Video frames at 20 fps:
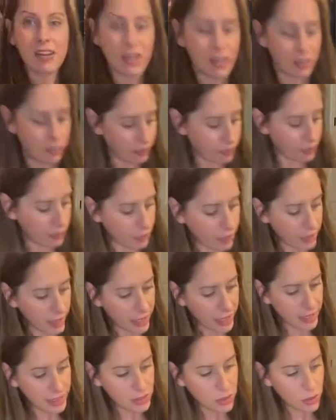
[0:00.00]
free,
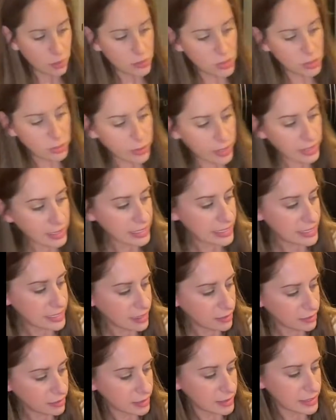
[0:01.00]
so I'm doing the
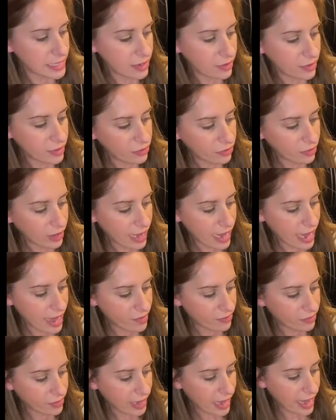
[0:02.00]
Silk dairy free half
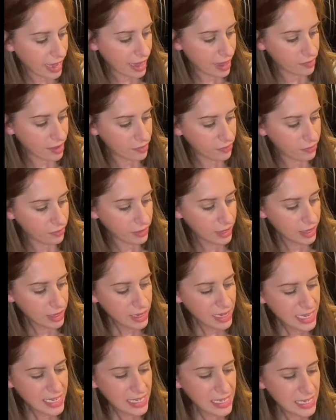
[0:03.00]
and half.
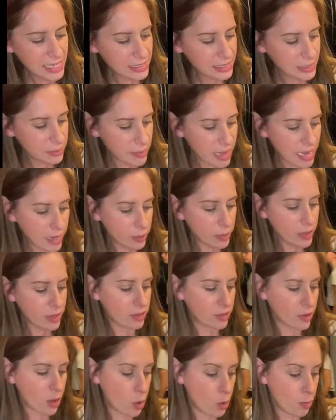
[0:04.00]
It's made with
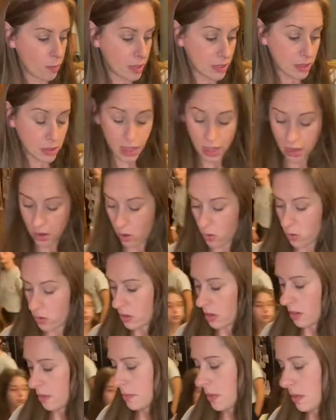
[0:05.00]
oat milk and
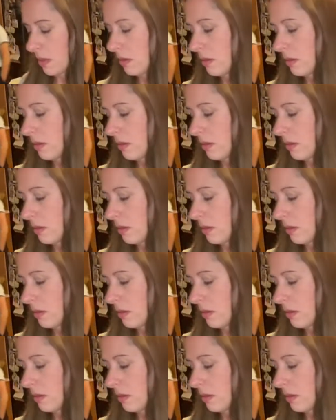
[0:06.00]
coconut milk.